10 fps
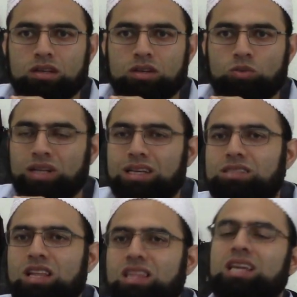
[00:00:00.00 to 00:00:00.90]
What is
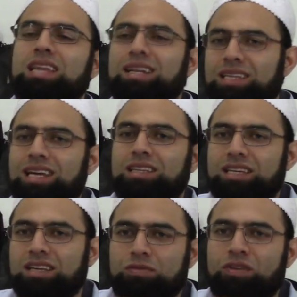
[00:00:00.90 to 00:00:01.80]
the thing that he
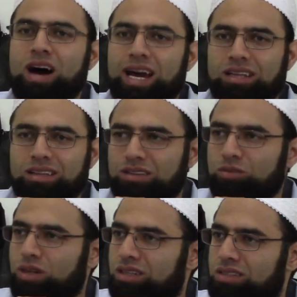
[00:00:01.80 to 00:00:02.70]
didn't find?
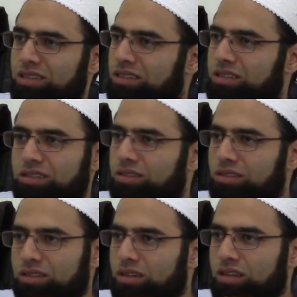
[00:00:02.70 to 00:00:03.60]
What is it?
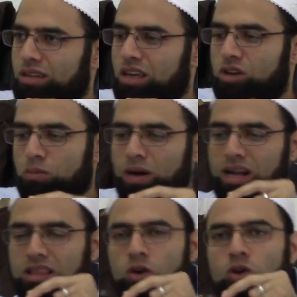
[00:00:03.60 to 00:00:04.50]
He
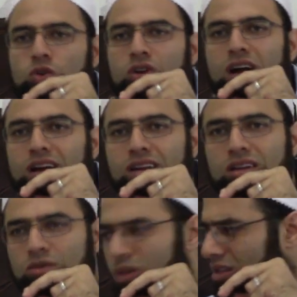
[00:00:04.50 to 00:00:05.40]
compiled the whole Quran.
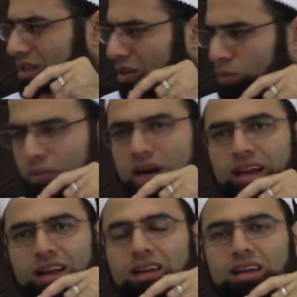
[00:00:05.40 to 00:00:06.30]
What did he compile?